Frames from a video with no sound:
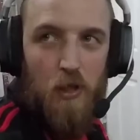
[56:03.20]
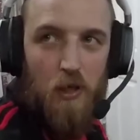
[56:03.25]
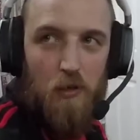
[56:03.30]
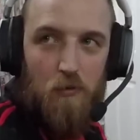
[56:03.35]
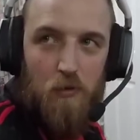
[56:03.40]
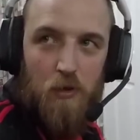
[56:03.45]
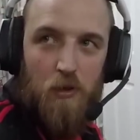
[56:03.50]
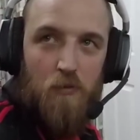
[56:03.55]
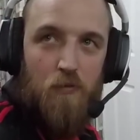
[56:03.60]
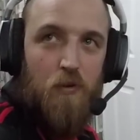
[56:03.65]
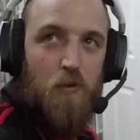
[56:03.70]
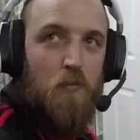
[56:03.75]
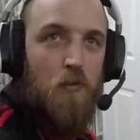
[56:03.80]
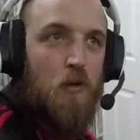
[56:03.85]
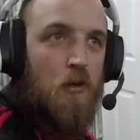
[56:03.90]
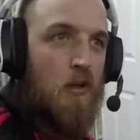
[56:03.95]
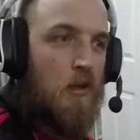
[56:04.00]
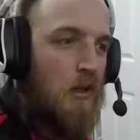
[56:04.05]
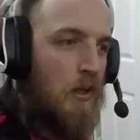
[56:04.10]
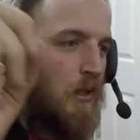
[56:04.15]
that one off the
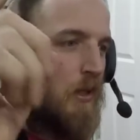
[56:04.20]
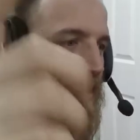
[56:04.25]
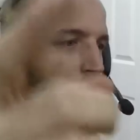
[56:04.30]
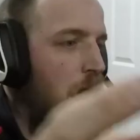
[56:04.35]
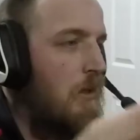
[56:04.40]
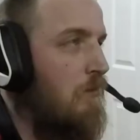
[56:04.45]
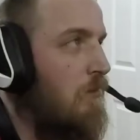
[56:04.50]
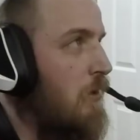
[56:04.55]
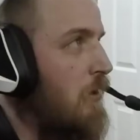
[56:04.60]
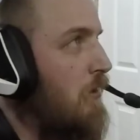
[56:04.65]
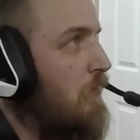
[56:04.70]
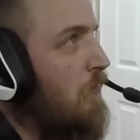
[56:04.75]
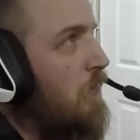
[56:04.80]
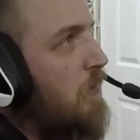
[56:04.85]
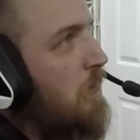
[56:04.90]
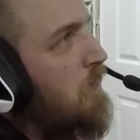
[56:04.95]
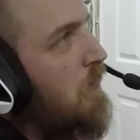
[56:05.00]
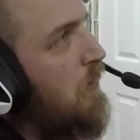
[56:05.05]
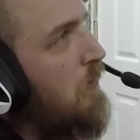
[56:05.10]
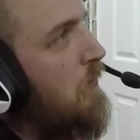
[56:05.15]
wall and get that ready for
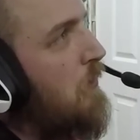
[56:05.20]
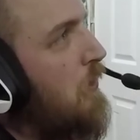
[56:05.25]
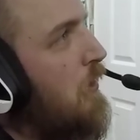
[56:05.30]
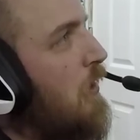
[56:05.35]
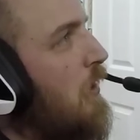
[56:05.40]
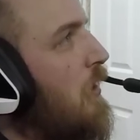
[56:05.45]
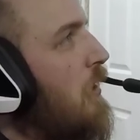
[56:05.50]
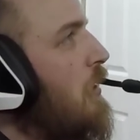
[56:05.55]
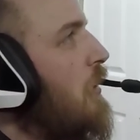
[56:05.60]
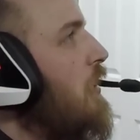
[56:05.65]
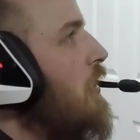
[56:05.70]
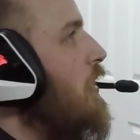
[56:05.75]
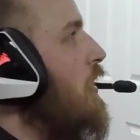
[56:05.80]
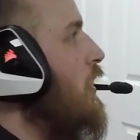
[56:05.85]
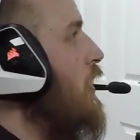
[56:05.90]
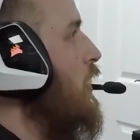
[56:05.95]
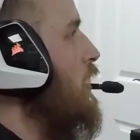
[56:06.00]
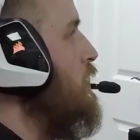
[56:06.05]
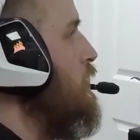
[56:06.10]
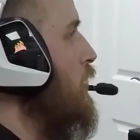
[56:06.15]
tomorrow,
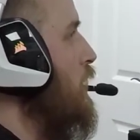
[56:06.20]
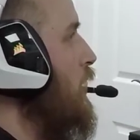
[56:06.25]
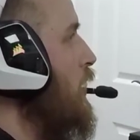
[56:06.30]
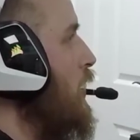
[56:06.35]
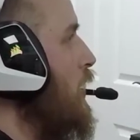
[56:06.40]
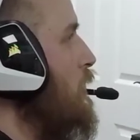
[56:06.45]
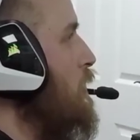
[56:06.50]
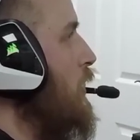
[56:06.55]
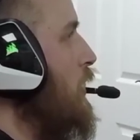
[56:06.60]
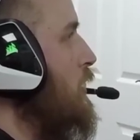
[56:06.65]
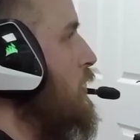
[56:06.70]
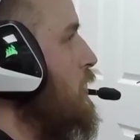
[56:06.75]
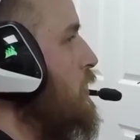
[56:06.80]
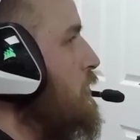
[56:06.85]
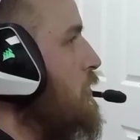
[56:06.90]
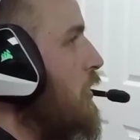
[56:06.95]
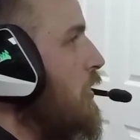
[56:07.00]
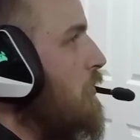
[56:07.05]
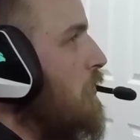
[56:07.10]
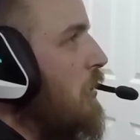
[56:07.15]
so I can get back to
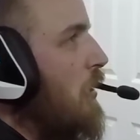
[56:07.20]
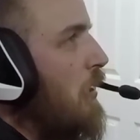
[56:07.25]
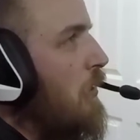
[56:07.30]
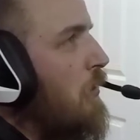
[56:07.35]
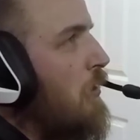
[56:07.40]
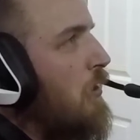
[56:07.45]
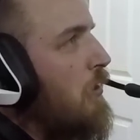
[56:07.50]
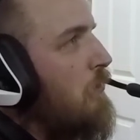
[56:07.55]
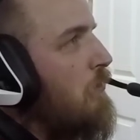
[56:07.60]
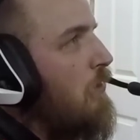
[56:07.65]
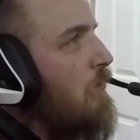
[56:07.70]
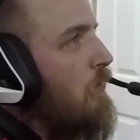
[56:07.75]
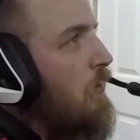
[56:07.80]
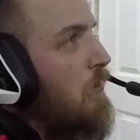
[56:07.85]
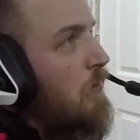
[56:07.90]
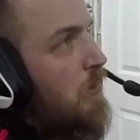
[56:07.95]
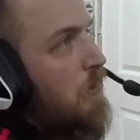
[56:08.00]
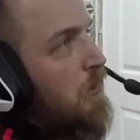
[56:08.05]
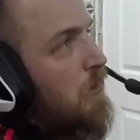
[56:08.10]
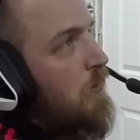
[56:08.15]
streaming. I've got a review
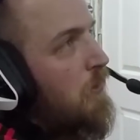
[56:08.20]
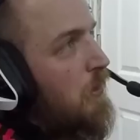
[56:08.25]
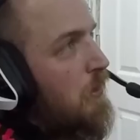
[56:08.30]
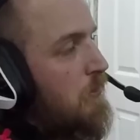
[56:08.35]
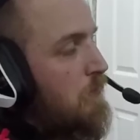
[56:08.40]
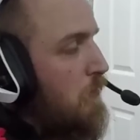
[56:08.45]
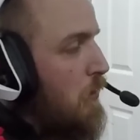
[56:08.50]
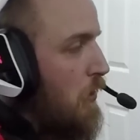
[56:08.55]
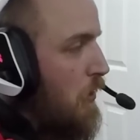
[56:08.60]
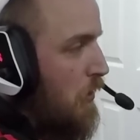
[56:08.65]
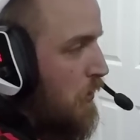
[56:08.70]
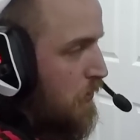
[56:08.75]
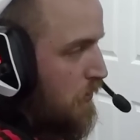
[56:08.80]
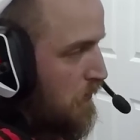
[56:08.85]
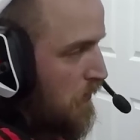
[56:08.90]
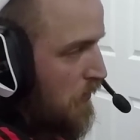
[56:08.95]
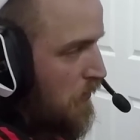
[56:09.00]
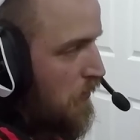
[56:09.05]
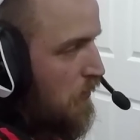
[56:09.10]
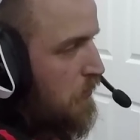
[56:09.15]
to do on this monitor
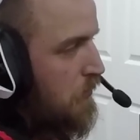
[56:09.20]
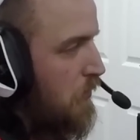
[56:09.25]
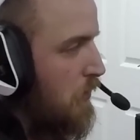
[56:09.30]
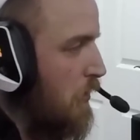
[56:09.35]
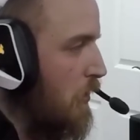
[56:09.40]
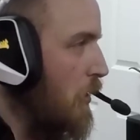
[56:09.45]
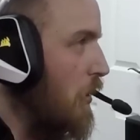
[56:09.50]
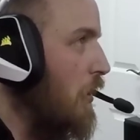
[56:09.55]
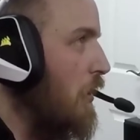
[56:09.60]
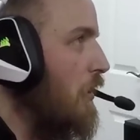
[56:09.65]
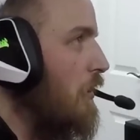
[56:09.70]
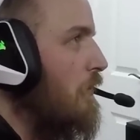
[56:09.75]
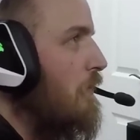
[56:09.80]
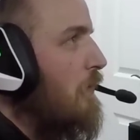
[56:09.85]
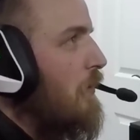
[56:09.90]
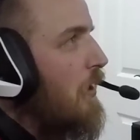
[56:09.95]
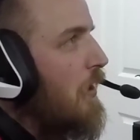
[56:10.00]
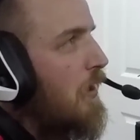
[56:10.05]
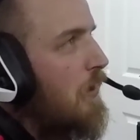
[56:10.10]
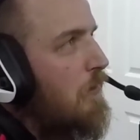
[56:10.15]
tomorrow, so
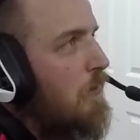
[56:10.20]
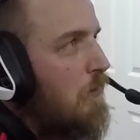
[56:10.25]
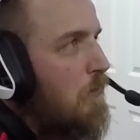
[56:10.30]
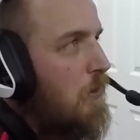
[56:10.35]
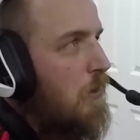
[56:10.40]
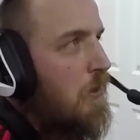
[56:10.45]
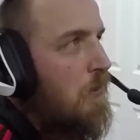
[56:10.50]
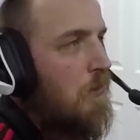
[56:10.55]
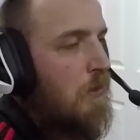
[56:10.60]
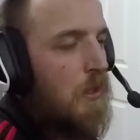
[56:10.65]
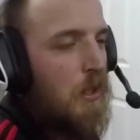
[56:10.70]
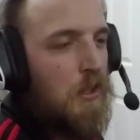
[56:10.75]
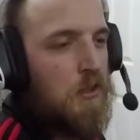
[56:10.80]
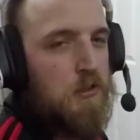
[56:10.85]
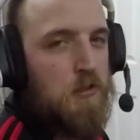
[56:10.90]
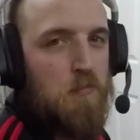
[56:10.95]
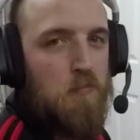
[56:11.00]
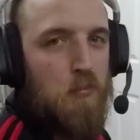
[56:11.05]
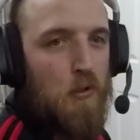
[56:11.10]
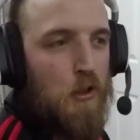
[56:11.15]
we'll be doing that at
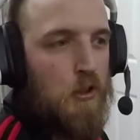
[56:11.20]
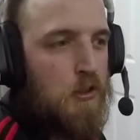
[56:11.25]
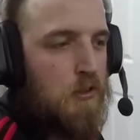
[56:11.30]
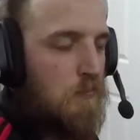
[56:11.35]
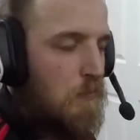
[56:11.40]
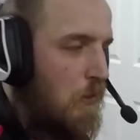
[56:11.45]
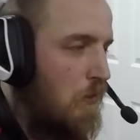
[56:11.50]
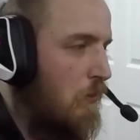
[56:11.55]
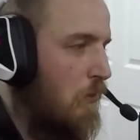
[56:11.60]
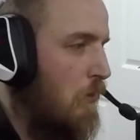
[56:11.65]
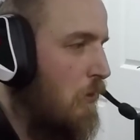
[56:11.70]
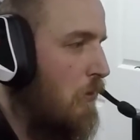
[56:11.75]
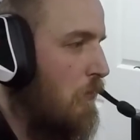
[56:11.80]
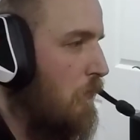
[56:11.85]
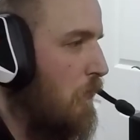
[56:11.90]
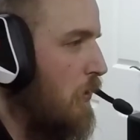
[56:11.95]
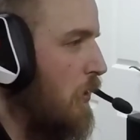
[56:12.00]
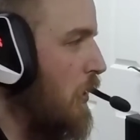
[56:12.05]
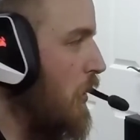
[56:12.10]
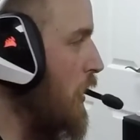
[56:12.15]
some point tomorrow,
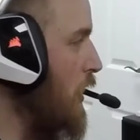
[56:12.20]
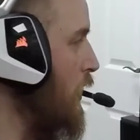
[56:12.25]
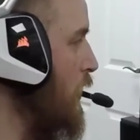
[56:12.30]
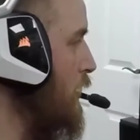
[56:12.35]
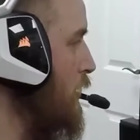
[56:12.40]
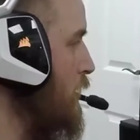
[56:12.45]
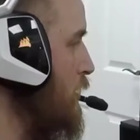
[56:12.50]
hopefully. And